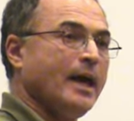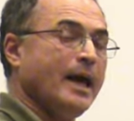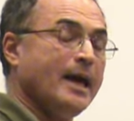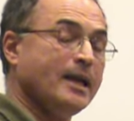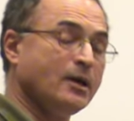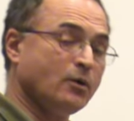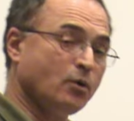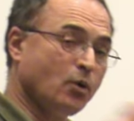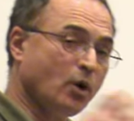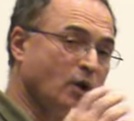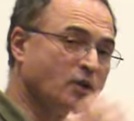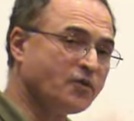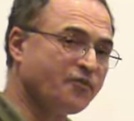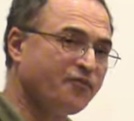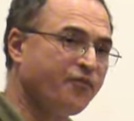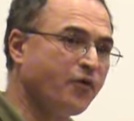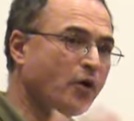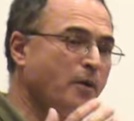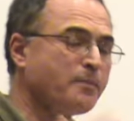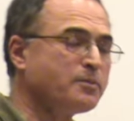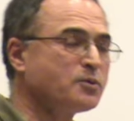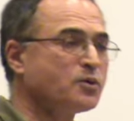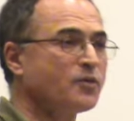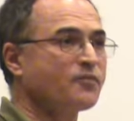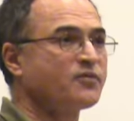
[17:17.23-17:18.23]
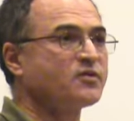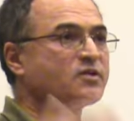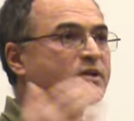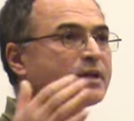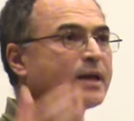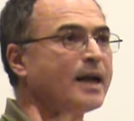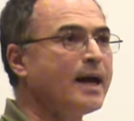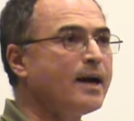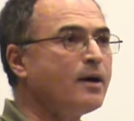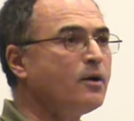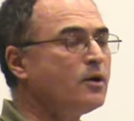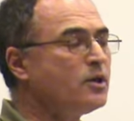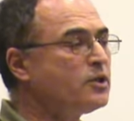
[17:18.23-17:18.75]
and what forms of
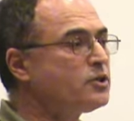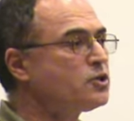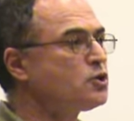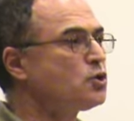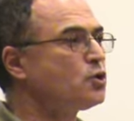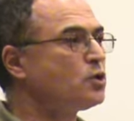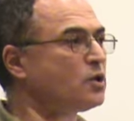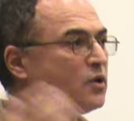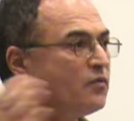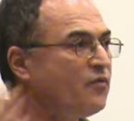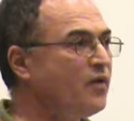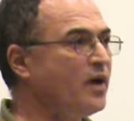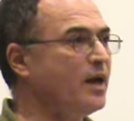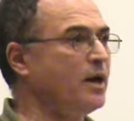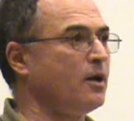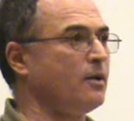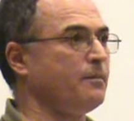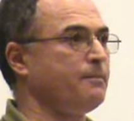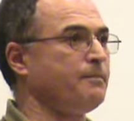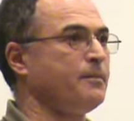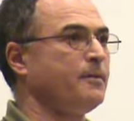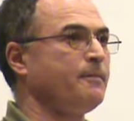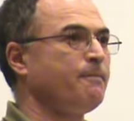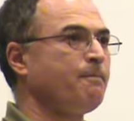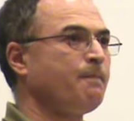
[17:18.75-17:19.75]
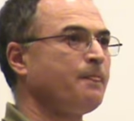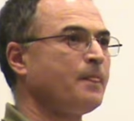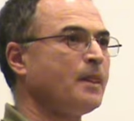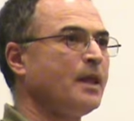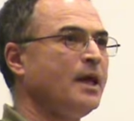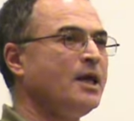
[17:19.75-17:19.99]
struggle it should develop,